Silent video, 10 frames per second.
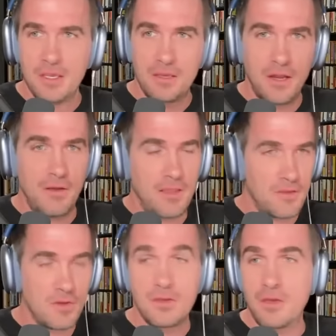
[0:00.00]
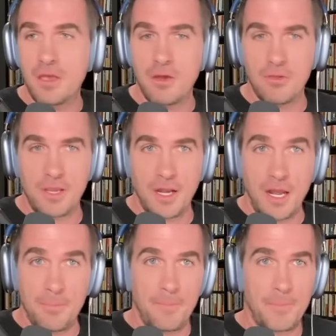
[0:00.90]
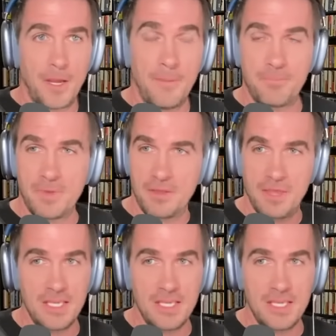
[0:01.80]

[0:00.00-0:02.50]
you know, you can go look it up. The